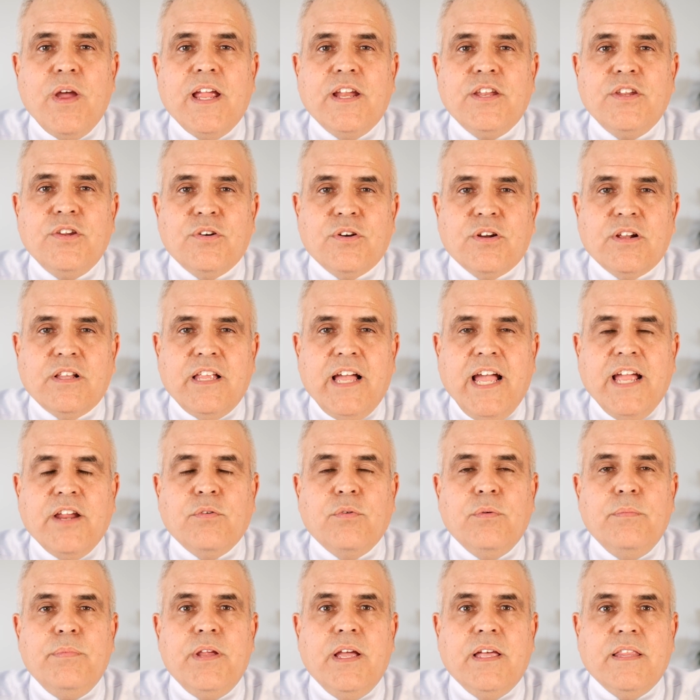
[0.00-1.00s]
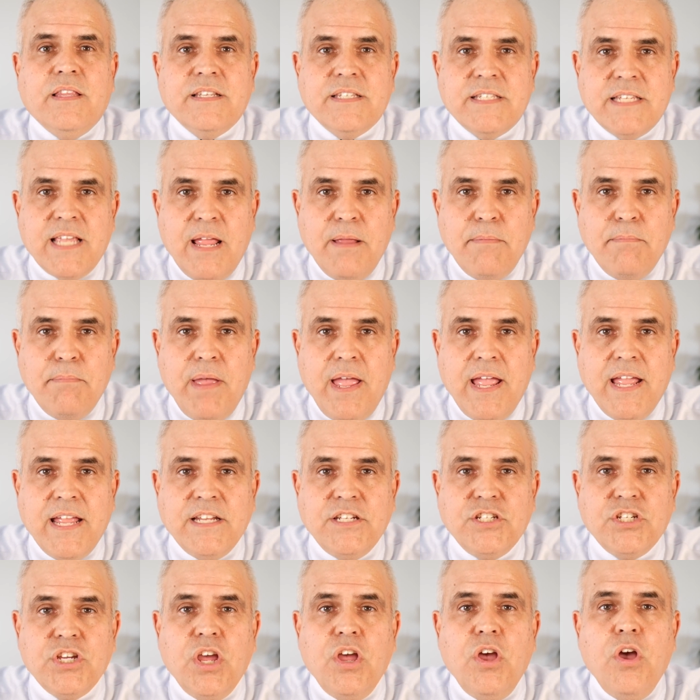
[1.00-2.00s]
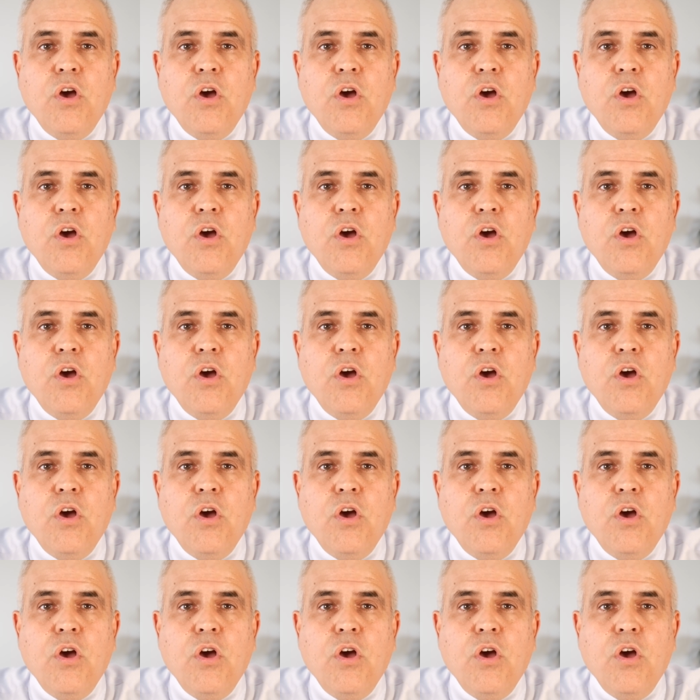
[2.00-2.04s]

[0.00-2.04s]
and your client will be on the same page